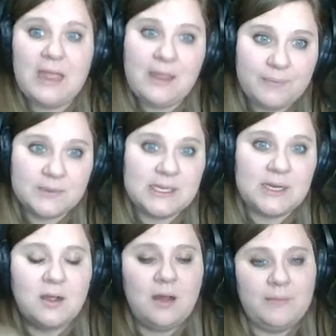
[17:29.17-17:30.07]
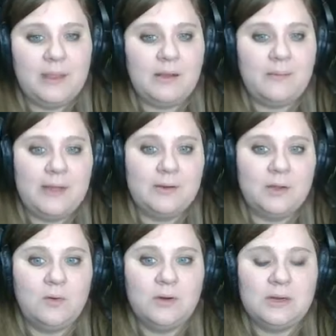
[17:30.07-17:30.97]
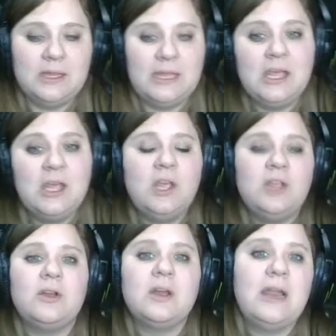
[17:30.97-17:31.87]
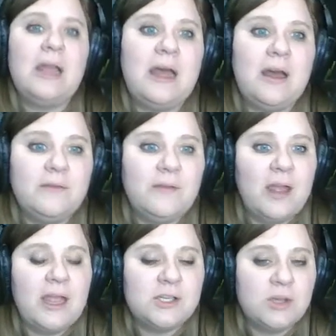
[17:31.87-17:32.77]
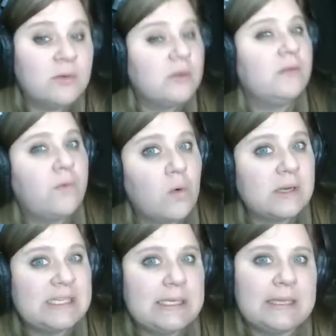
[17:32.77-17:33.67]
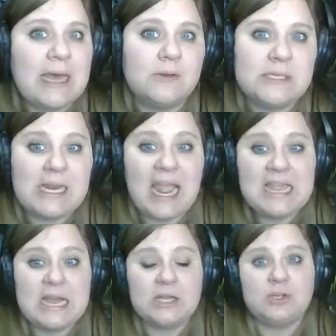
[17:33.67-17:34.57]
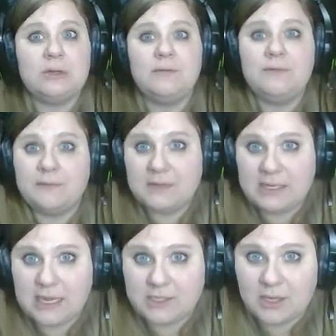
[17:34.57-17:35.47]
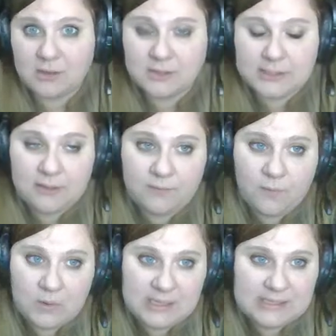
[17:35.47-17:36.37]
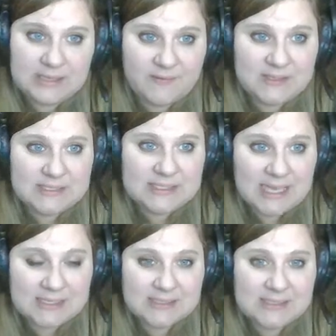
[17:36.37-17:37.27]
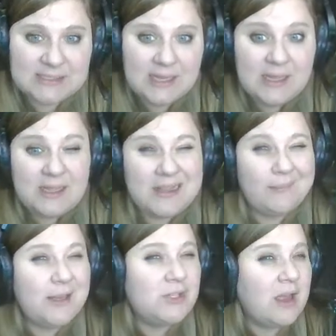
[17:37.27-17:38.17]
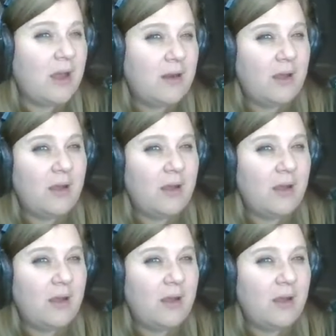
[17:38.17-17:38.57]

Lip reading: 8% compounding quarterly, you're going to have a total of $14,859.47. That means you got